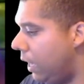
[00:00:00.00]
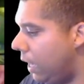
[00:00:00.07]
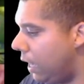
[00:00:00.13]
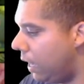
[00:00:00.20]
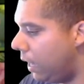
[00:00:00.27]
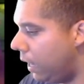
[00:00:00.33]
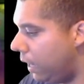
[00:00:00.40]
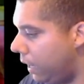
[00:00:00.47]

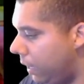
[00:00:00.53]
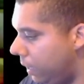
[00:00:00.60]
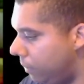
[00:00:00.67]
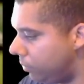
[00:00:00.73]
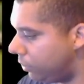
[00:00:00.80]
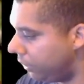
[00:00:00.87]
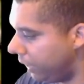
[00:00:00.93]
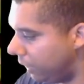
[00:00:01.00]

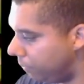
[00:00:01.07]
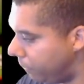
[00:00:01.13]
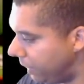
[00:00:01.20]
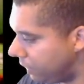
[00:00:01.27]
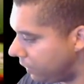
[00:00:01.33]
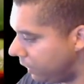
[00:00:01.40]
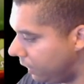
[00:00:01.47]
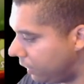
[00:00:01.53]
So yeah,
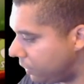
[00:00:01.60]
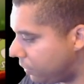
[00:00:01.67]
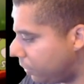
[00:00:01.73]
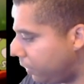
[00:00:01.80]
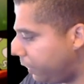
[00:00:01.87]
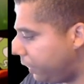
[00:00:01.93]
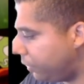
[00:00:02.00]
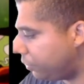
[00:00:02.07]
basically at the
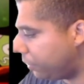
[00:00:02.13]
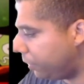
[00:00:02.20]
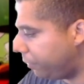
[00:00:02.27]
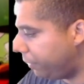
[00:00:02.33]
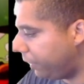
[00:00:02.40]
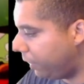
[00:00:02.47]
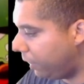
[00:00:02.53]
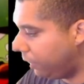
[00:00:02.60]
start here, trying to
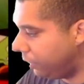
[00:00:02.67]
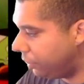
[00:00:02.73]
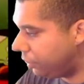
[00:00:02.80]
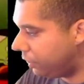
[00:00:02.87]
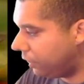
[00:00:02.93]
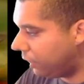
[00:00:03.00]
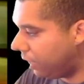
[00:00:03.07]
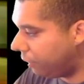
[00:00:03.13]
figure out is
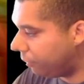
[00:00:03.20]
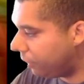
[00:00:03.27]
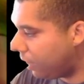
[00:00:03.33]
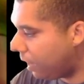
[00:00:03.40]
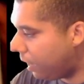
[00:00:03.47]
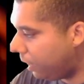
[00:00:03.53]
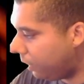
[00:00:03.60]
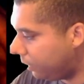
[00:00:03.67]
she alive or
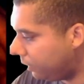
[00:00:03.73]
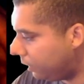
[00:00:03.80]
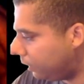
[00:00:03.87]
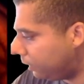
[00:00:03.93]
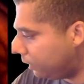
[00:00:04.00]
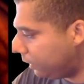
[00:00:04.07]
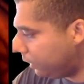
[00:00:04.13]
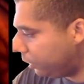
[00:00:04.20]
not, and
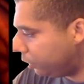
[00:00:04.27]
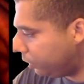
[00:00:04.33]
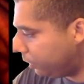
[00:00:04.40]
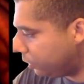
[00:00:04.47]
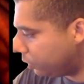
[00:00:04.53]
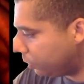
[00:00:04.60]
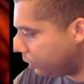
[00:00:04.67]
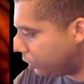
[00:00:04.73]
then here
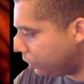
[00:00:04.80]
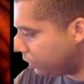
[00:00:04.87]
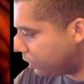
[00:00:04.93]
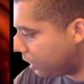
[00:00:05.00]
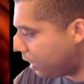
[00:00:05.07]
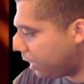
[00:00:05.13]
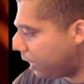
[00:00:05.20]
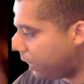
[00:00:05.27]
is where she's
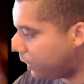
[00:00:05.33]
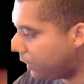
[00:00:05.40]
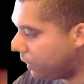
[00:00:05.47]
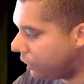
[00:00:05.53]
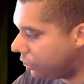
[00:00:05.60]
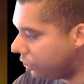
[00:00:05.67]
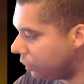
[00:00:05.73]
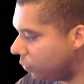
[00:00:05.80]
at,
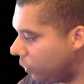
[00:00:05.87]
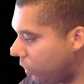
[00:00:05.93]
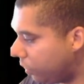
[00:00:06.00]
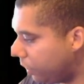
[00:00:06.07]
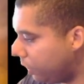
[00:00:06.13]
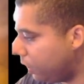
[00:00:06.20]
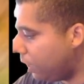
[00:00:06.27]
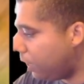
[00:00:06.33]
and she's
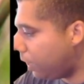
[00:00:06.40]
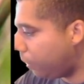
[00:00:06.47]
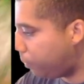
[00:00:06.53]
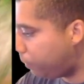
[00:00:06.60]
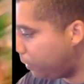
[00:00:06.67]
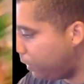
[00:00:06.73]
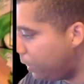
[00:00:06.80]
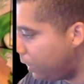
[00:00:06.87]
woken
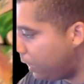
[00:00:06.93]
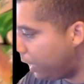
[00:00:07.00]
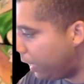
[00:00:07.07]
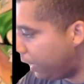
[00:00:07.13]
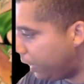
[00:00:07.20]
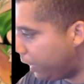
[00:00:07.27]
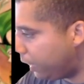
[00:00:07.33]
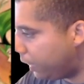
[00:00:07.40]
up,
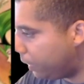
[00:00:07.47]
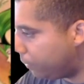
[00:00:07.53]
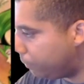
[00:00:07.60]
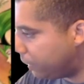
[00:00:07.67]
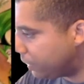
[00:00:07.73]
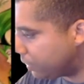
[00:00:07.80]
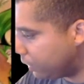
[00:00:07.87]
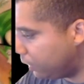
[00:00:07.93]
and
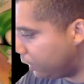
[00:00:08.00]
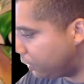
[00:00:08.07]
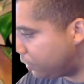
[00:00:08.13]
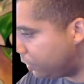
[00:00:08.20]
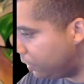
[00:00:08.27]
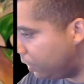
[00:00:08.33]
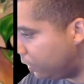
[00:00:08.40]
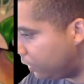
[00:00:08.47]
basically lets
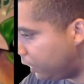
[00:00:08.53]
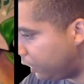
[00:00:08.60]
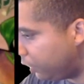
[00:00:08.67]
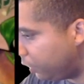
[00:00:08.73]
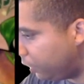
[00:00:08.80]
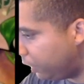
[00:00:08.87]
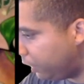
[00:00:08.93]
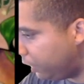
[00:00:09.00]
her know that
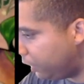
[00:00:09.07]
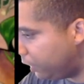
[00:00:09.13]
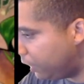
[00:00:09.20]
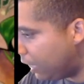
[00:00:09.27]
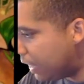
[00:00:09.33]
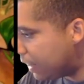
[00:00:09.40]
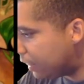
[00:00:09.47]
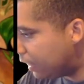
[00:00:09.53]
you're
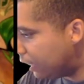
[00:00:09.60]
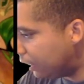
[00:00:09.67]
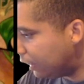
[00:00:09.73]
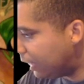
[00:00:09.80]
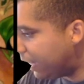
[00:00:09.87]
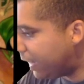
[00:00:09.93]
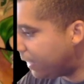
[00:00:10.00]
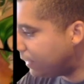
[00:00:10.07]
in the
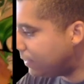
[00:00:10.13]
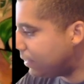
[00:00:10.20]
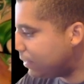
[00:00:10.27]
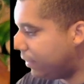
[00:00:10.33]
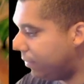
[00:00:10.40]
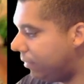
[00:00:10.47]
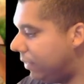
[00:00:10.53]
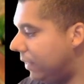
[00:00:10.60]
land
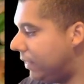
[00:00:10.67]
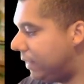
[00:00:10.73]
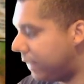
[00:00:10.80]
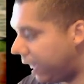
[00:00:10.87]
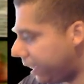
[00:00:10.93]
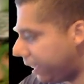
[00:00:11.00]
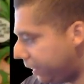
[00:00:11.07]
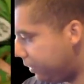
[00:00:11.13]
of the
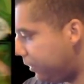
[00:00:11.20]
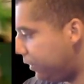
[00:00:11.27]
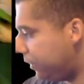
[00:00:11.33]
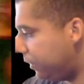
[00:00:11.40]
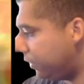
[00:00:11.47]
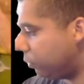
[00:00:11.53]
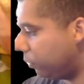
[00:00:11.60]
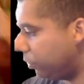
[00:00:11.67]
dead
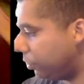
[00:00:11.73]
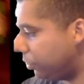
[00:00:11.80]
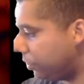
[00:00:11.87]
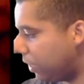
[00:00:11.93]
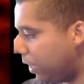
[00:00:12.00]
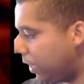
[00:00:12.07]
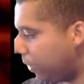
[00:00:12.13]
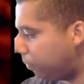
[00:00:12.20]
is where she's
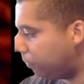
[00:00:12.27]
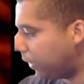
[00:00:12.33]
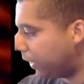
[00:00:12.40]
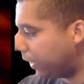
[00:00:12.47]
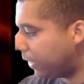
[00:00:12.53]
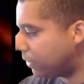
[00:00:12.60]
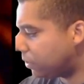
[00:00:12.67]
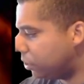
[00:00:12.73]
at, but I
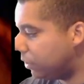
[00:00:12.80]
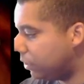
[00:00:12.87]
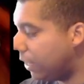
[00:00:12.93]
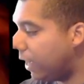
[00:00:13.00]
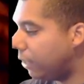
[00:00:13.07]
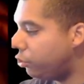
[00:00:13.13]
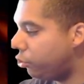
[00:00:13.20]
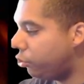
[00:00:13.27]
guess
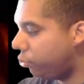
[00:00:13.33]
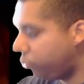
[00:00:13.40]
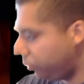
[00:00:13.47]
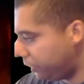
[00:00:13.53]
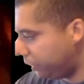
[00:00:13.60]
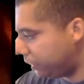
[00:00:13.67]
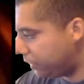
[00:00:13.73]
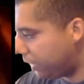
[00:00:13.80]
not
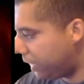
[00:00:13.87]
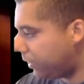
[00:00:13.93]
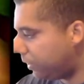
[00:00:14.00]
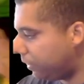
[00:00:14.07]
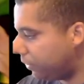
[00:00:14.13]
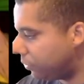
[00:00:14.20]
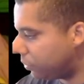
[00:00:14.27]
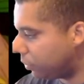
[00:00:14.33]
truly dead,
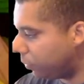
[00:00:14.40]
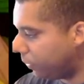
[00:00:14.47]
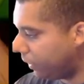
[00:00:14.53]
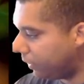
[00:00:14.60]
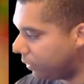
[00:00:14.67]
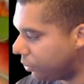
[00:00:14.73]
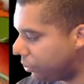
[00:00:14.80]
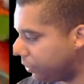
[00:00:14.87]
and there's a way
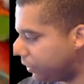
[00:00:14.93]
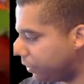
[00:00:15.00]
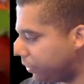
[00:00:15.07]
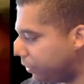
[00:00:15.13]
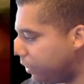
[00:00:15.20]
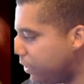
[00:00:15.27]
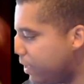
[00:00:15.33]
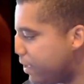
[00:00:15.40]
that she
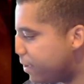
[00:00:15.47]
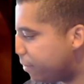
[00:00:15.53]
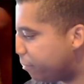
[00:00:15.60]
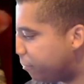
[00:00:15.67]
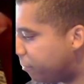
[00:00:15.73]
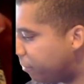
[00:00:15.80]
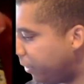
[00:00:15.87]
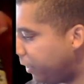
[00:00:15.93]
can
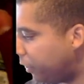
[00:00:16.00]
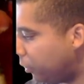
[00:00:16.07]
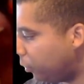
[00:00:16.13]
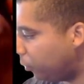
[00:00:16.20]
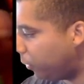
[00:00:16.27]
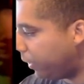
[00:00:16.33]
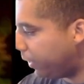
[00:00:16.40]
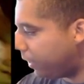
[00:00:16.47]
fight her
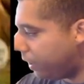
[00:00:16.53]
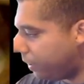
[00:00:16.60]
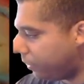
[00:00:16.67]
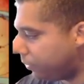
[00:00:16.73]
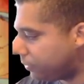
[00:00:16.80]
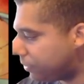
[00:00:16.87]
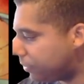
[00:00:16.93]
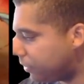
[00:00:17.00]
way
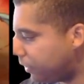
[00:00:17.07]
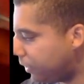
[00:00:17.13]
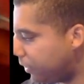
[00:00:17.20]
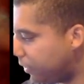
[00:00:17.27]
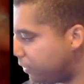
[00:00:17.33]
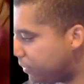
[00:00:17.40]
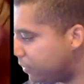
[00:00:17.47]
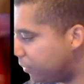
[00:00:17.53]
out.
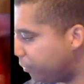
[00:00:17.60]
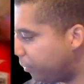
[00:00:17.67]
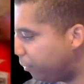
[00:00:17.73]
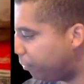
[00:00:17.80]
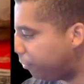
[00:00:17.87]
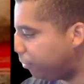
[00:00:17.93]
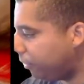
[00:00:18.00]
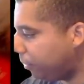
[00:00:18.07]
And so if I
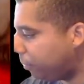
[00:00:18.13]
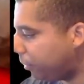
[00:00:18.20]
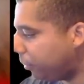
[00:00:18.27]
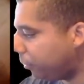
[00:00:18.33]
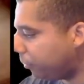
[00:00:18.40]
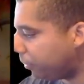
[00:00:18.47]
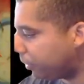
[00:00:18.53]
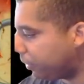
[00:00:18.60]
flip
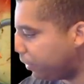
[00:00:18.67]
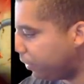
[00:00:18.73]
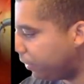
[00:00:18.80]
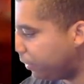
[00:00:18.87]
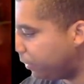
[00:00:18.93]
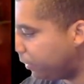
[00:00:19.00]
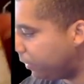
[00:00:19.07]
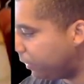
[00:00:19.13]
over
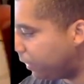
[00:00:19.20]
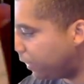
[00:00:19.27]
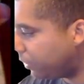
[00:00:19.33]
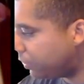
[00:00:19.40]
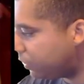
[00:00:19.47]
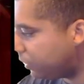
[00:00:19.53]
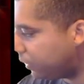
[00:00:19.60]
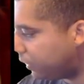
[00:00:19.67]
here and
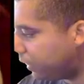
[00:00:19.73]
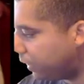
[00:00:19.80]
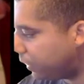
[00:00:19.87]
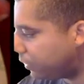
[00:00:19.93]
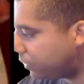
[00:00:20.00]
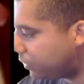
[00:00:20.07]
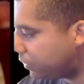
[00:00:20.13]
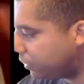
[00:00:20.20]
actually get
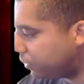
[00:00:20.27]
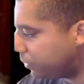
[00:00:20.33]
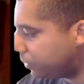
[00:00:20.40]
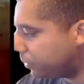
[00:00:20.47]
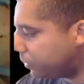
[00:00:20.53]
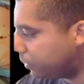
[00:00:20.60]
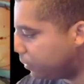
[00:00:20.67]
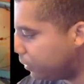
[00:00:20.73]
to,